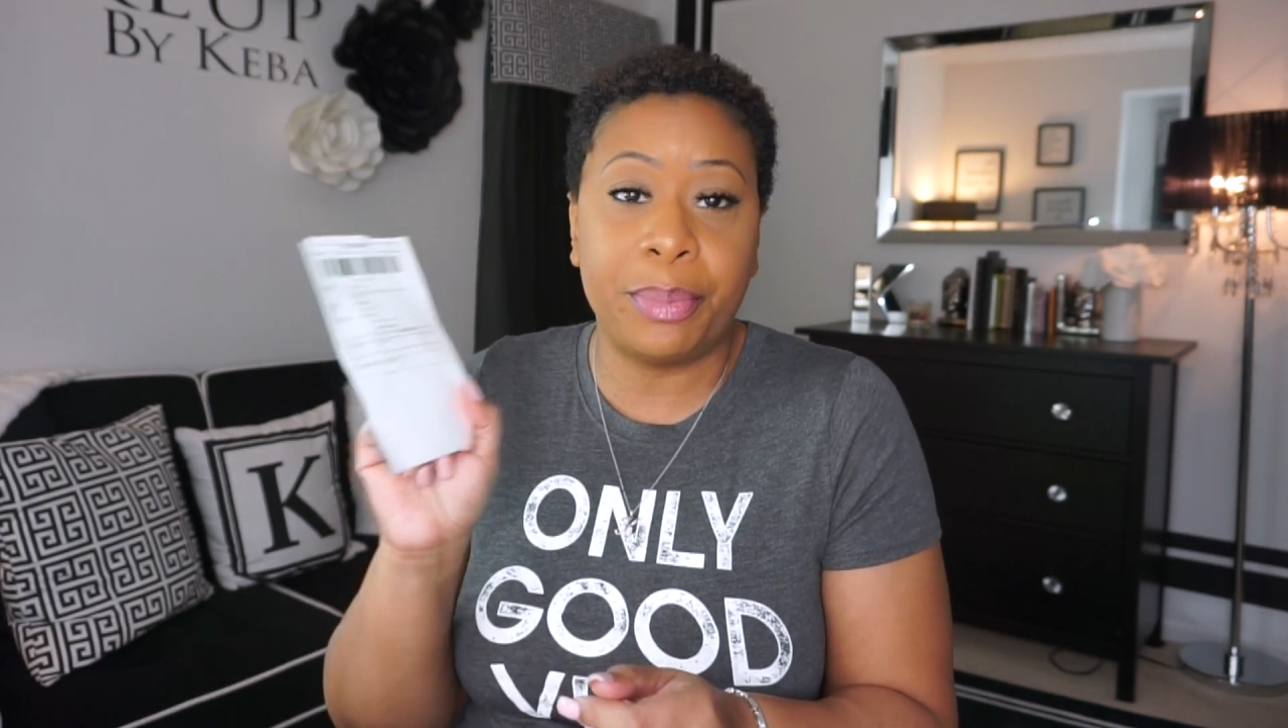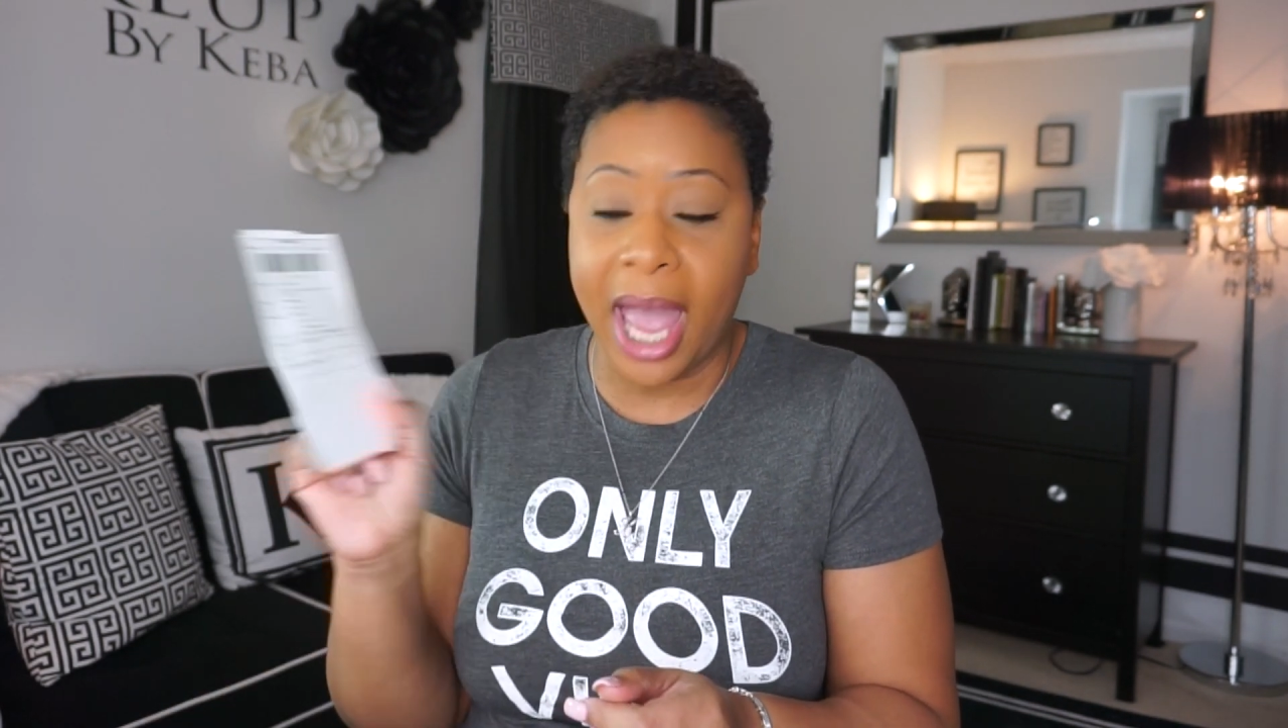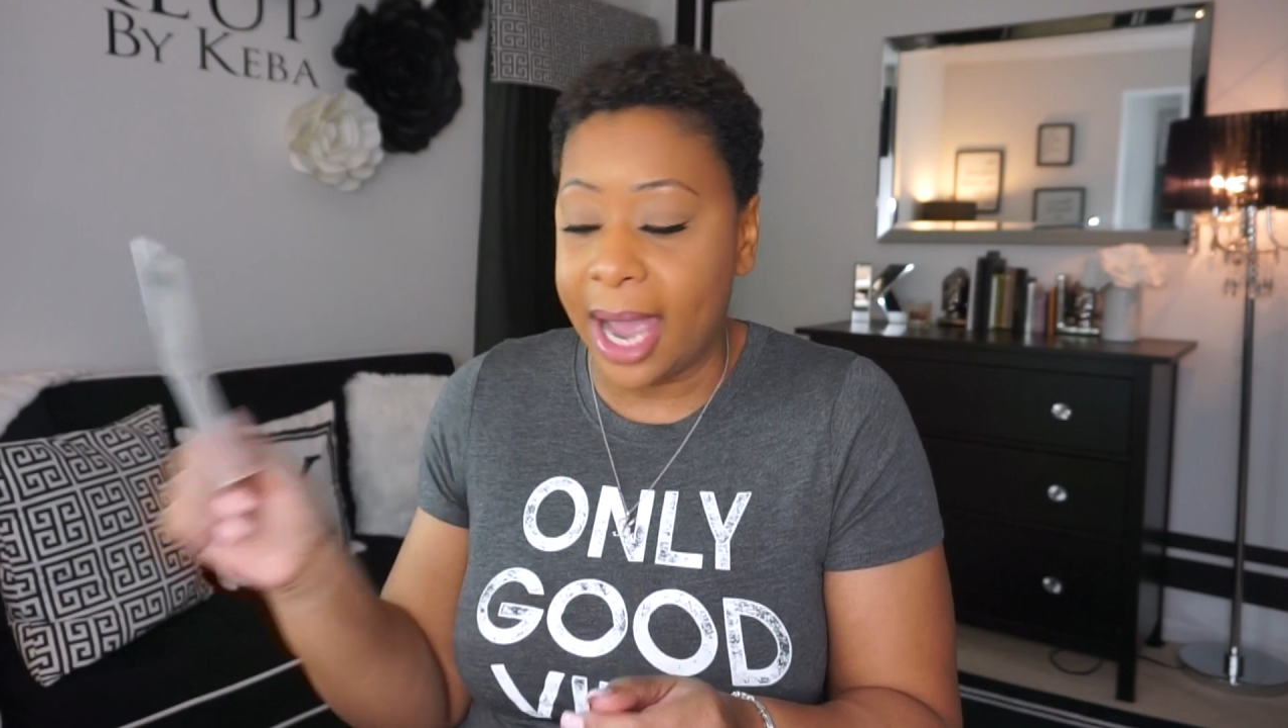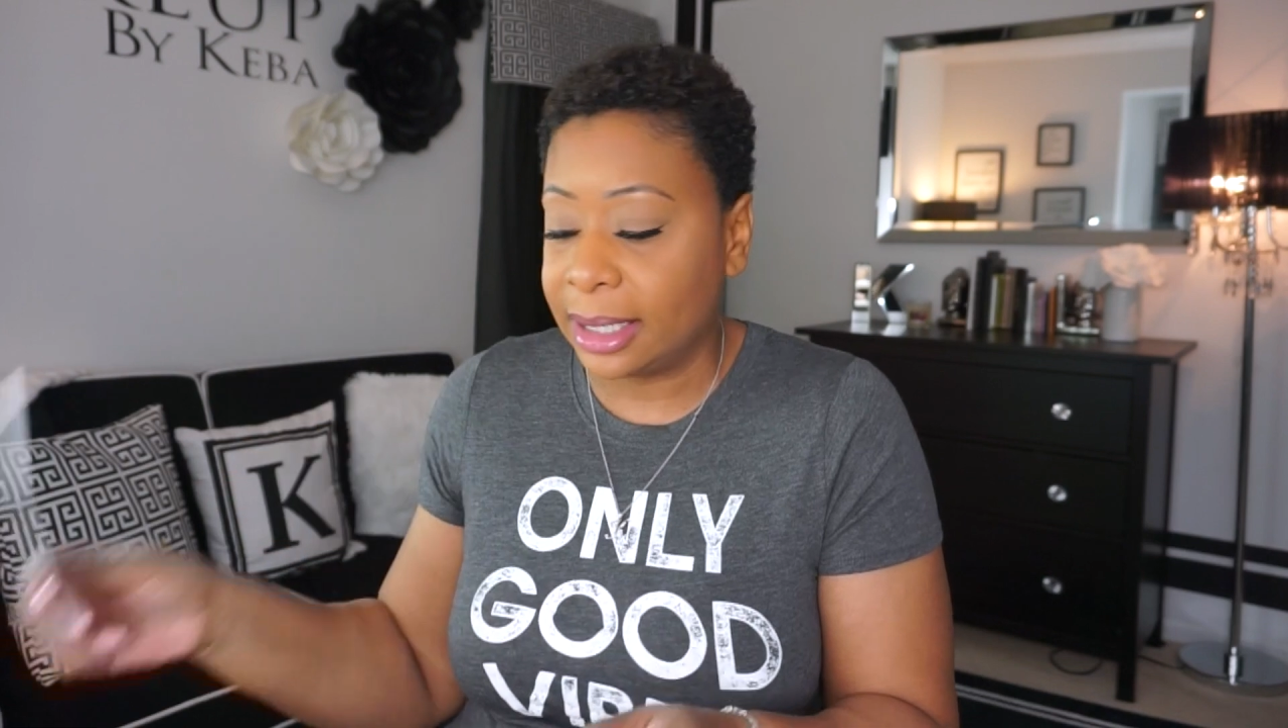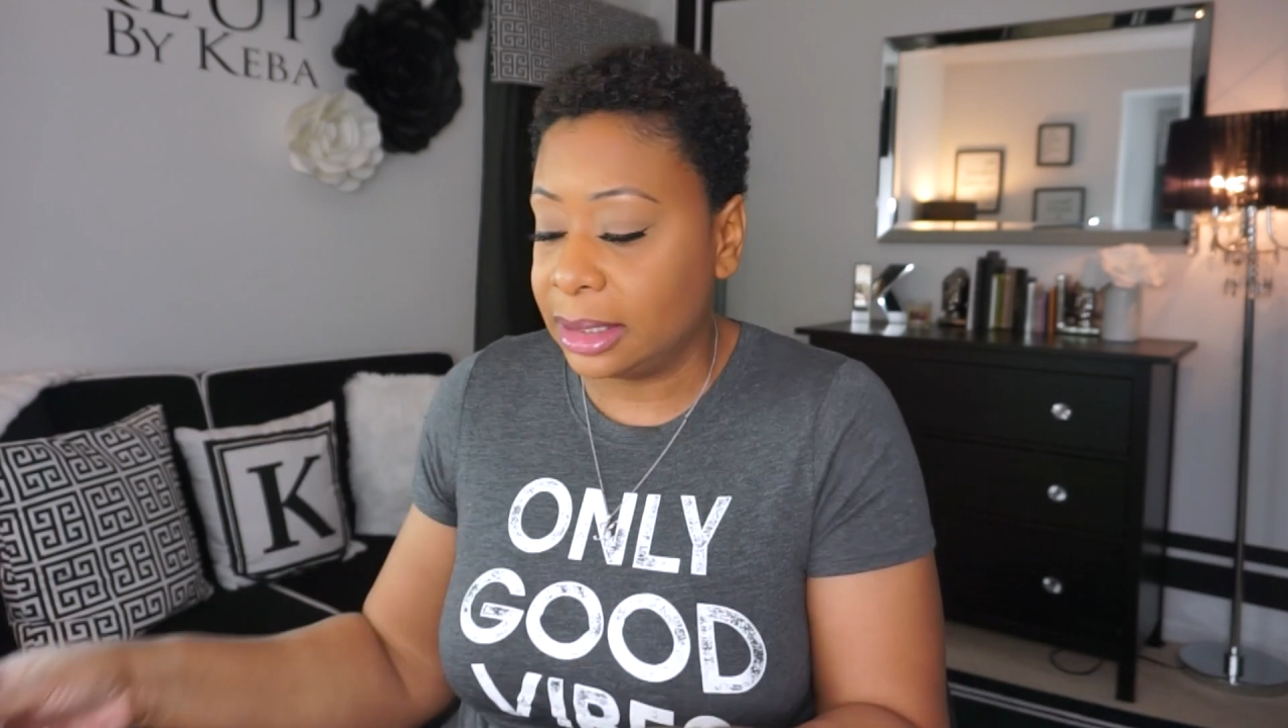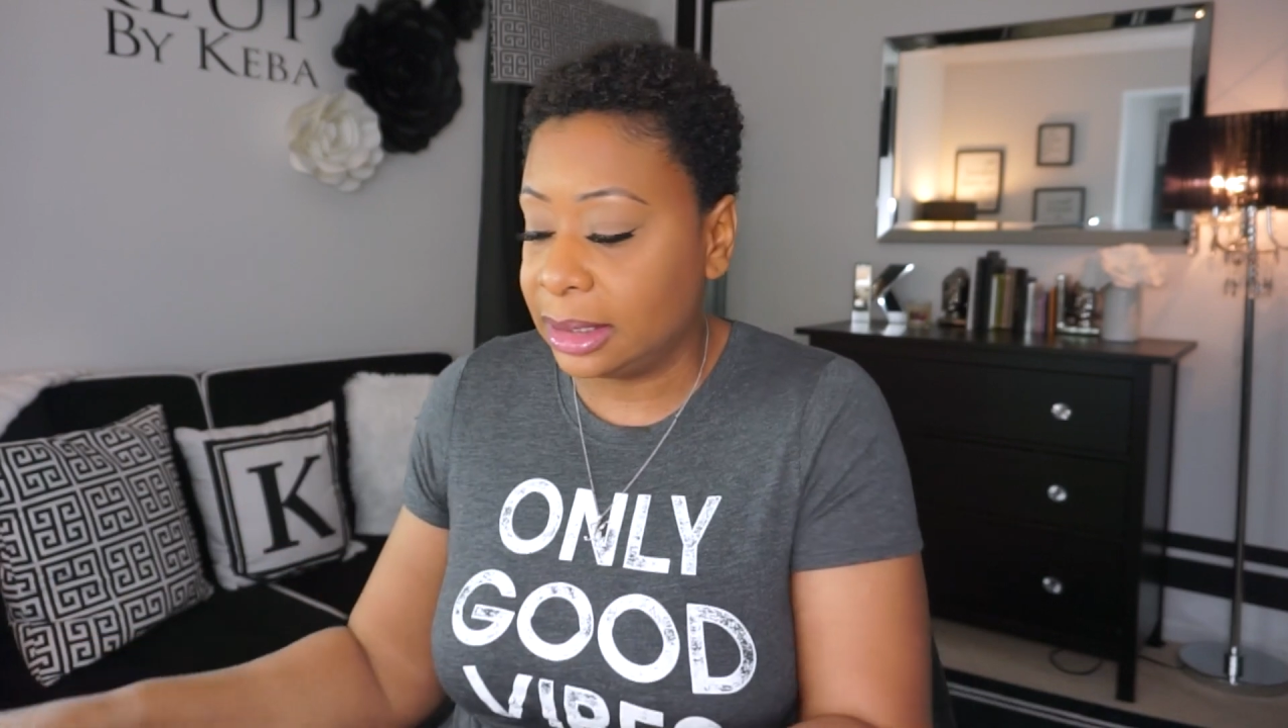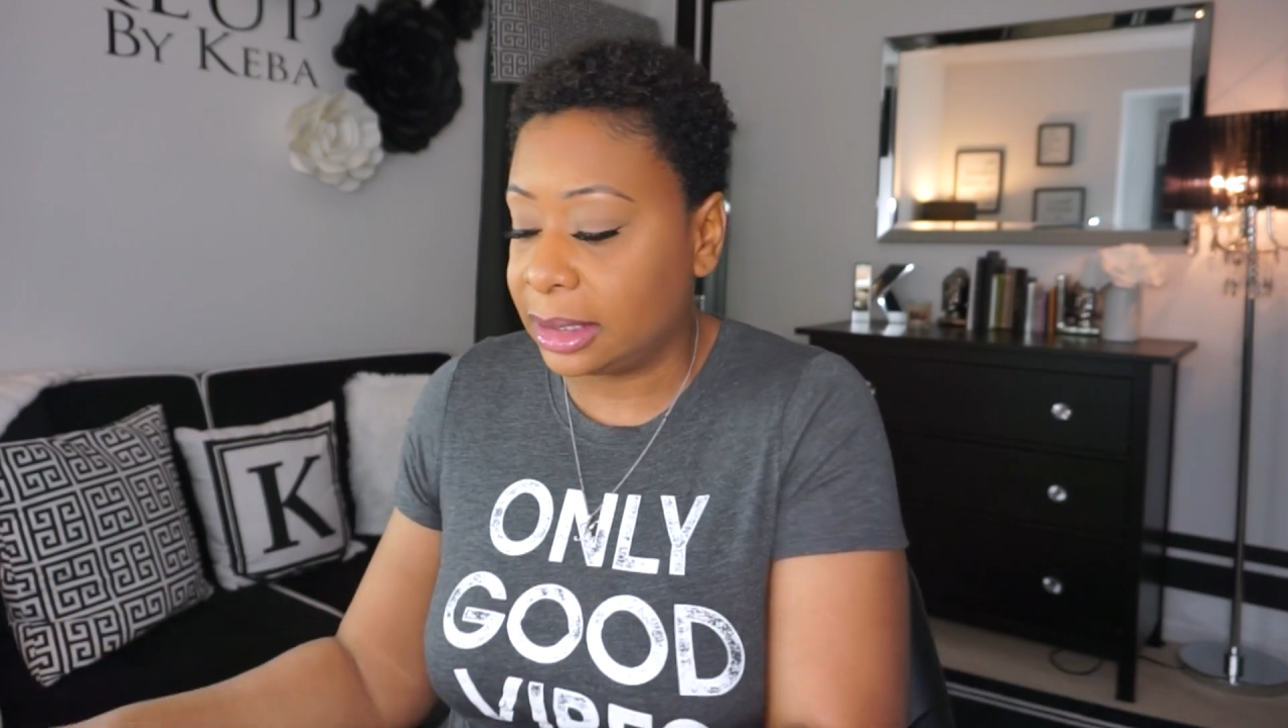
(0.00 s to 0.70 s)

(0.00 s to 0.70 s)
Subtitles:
packing